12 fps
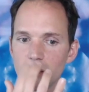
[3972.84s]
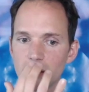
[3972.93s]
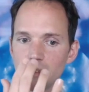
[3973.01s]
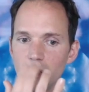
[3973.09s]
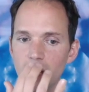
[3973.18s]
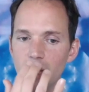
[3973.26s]

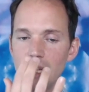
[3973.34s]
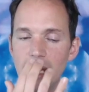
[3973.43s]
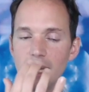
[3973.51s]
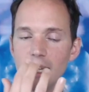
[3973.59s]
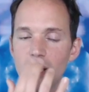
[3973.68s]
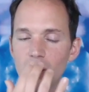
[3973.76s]
And
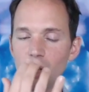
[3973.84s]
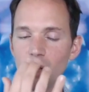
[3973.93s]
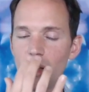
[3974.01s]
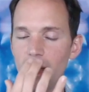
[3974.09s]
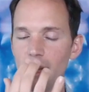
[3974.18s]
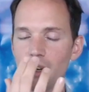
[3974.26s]
any and all
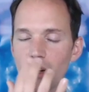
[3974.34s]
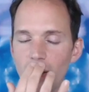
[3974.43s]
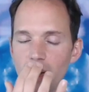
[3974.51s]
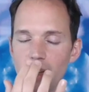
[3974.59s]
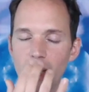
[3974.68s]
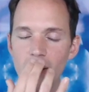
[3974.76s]
anger,
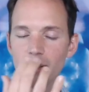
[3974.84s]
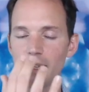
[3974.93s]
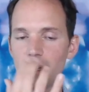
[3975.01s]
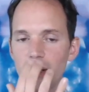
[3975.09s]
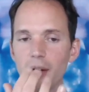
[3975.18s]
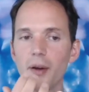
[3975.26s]
I now let
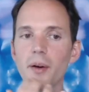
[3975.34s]
it go.